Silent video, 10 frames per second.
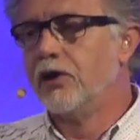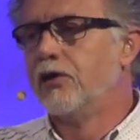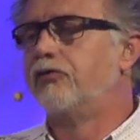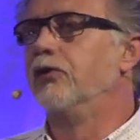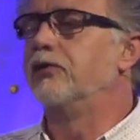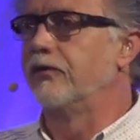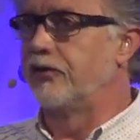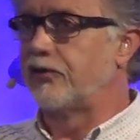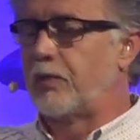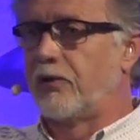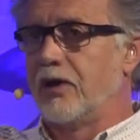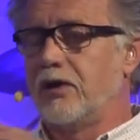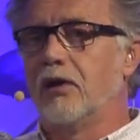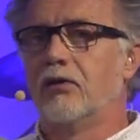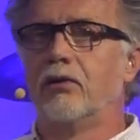fruit of the Spirit,
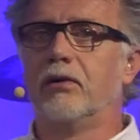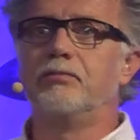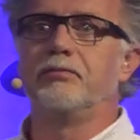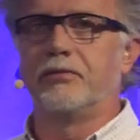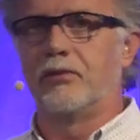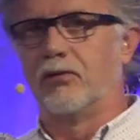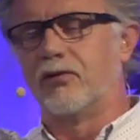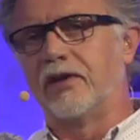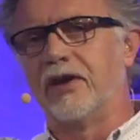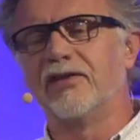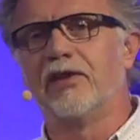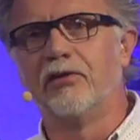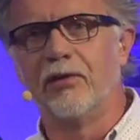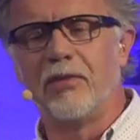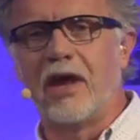you know, those things that are
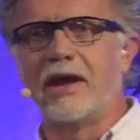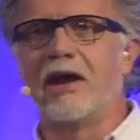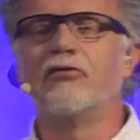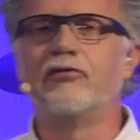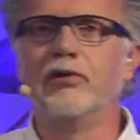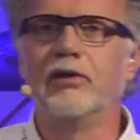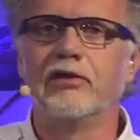up there now, fruit of the